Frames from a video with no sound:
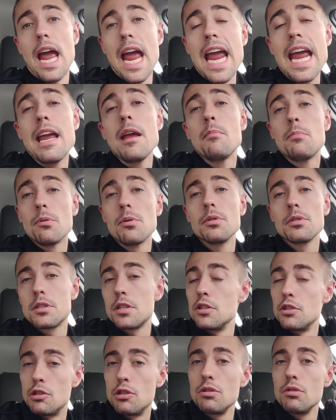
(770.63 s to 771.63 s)
able
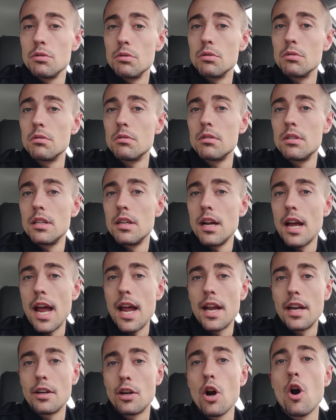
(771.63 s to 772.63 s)
to do
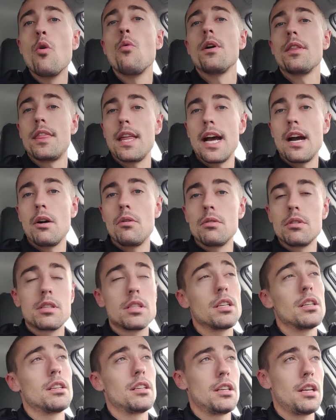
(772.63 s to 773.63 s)
and go
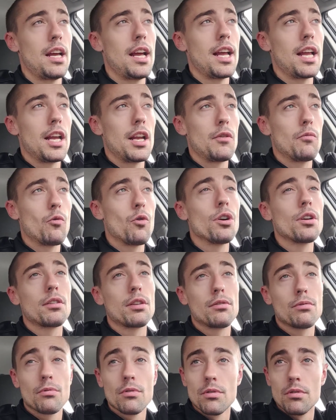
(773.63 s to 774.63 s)
without and, and work
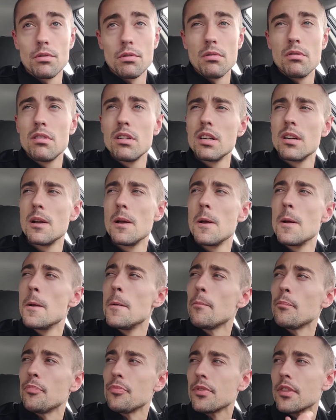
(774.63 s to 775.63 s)
through.
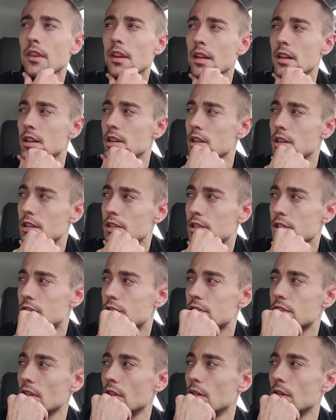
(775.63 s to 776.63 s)

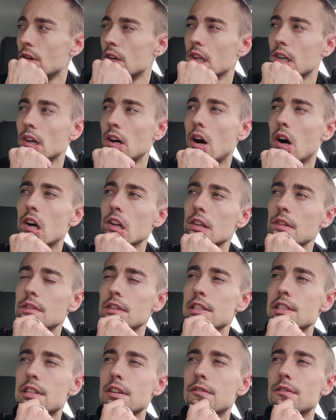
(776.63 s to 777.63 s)
So, all of
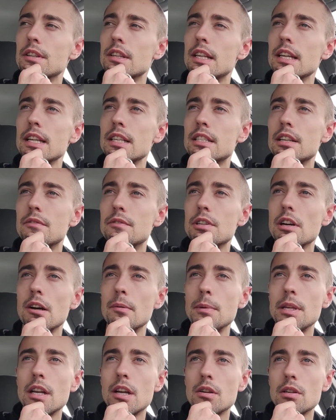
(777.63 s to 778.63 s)
these different things have
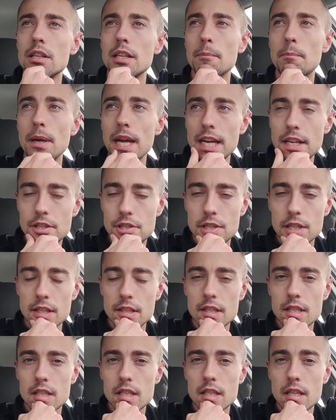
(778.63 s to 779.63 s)
taught me not only
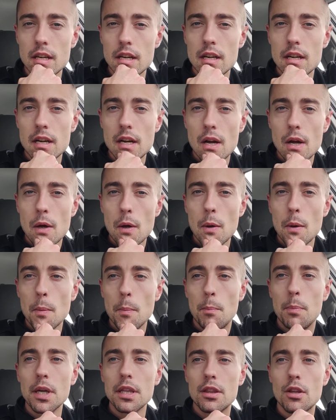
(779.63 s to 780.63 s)
patience,
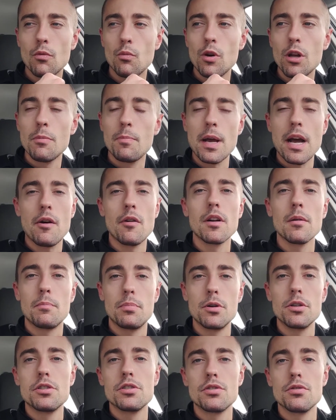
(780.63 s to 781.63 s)
but the willpower to
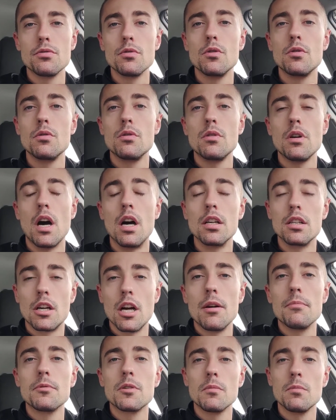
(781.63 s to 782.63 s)
push through
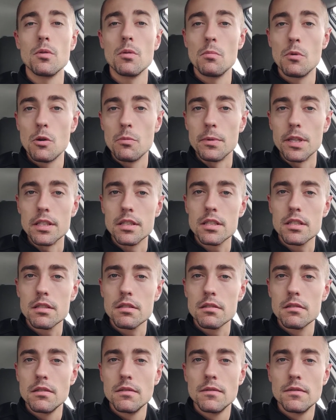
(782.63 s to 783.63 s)
uncomfortable
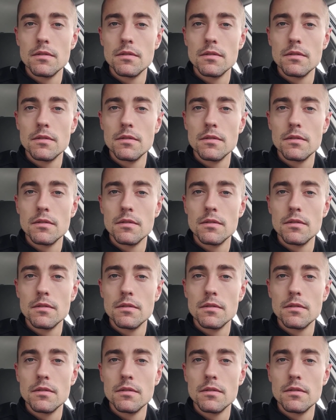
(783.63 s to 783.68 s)
moments.